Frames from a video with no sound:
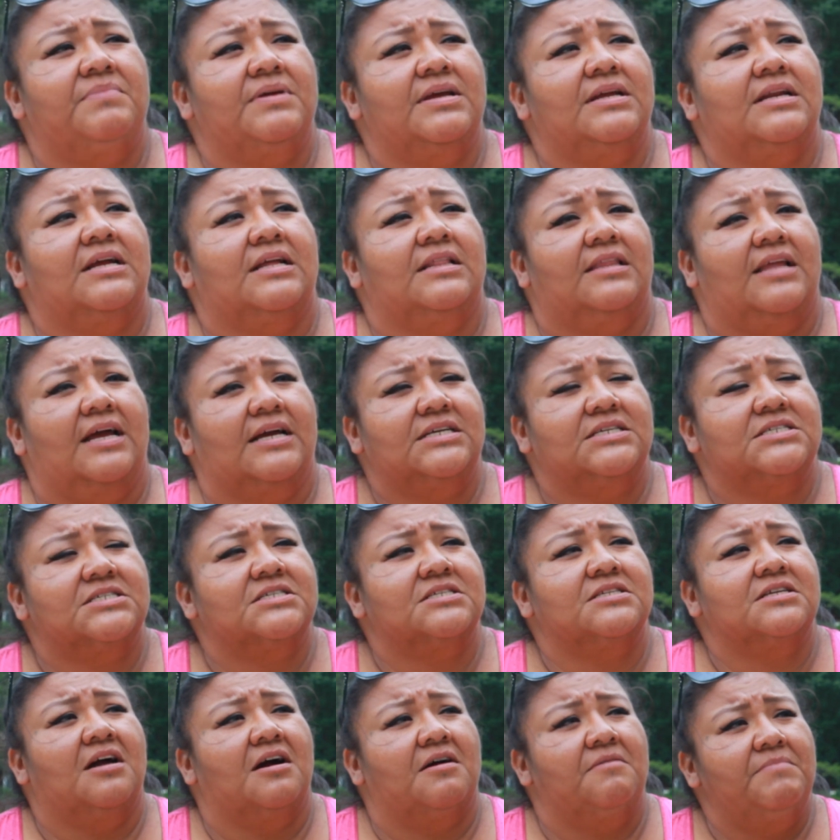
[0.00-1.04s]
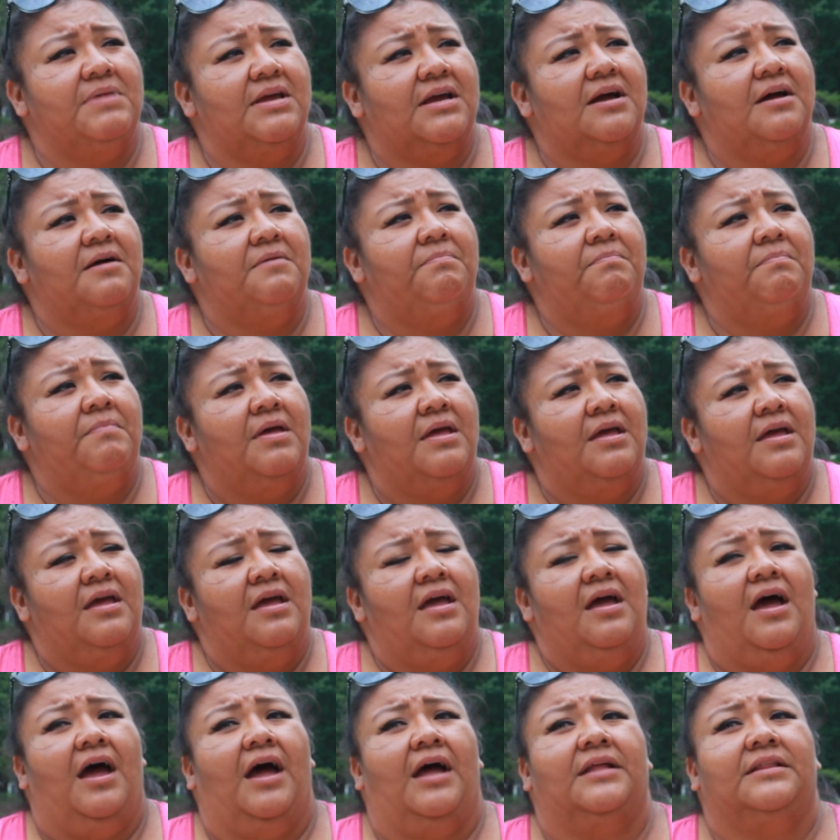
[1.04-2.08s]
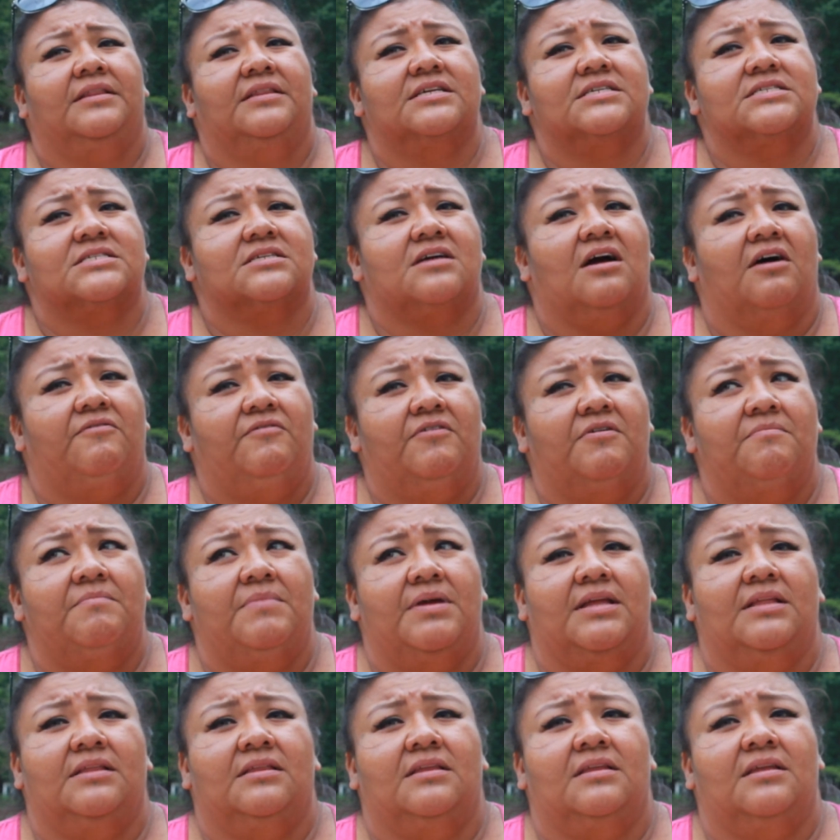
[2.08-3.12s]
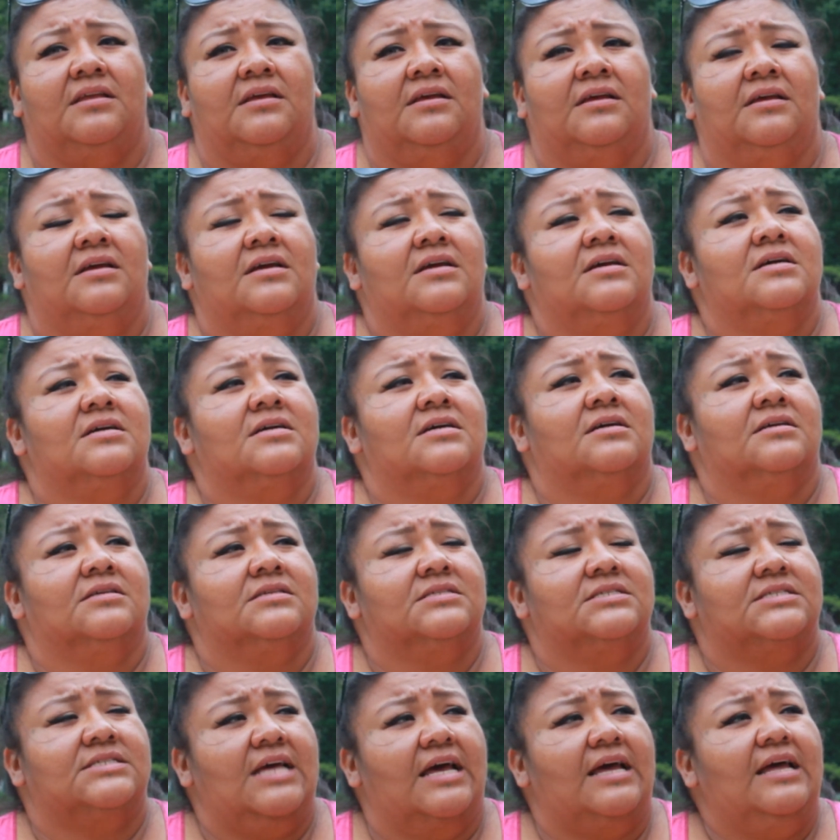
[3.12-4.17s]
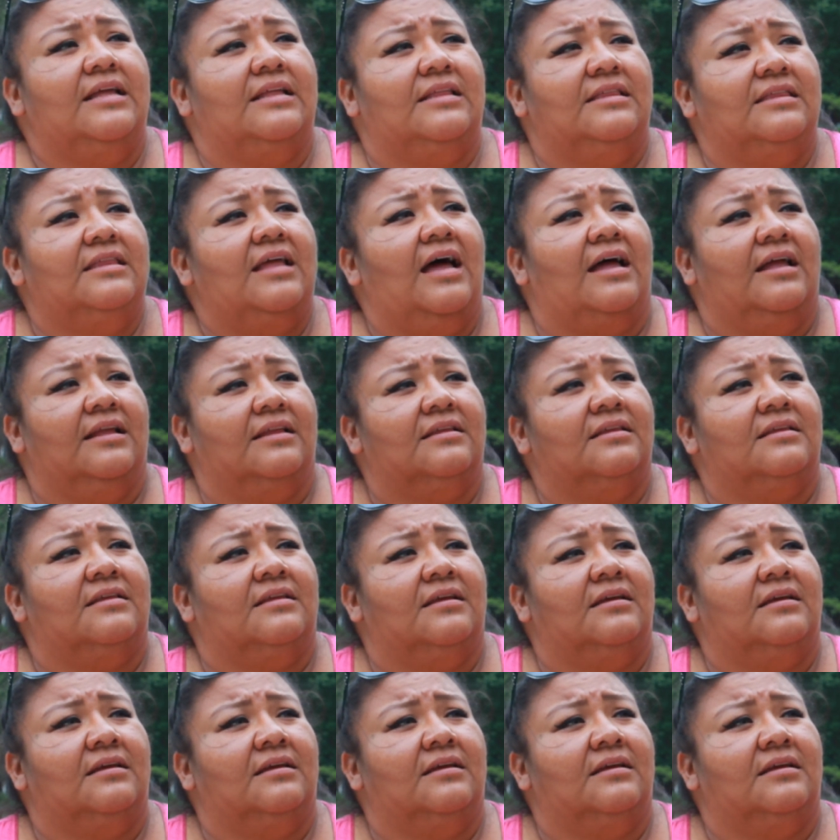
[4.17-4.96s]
to be an election coming up, and this government said that